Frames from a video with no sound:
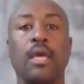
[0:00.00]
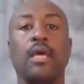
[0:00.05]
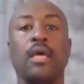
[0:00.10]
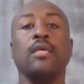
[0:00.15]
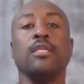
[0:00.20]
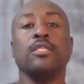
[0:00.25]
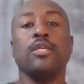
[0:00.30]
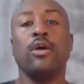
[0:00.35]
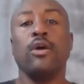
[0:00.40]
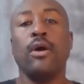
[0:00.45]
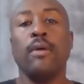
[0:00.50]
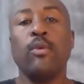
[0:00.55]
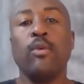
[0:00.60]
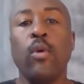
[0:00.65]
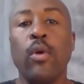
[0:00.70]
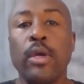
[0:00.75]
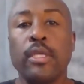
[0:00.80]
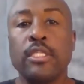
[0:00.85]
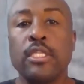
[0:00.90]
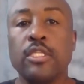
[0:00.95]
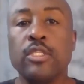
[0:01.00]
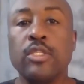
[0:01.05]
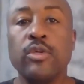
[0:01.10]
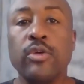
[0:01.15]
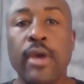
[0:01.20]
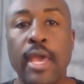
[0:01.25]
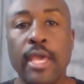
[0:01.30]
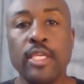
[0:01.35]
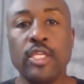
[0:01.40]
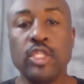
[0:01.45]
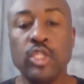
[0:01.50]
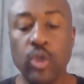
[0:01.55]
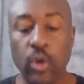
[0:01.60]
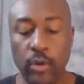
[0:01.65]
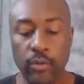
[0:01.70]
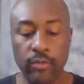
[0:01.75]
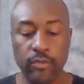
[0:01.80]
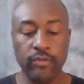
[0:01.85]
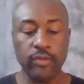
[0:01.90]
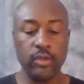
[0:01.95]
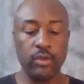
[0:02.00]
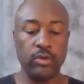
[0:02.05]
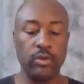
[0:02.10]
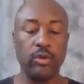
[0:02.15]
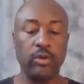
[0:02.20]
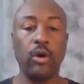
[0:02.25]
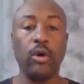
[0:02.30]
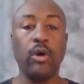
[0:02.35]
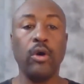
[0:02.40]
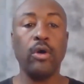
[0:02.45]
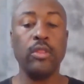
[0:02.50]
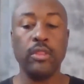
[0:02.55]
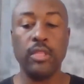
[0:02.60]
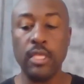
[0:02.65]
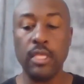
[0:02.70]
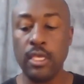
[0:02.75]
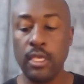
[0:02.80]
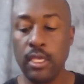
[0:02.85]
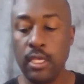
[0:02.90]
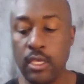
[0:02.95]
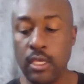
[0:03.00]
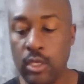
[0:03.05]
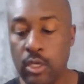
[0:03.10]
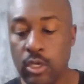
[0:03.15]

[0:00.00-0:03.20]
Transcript: So I'm going to do a short review on the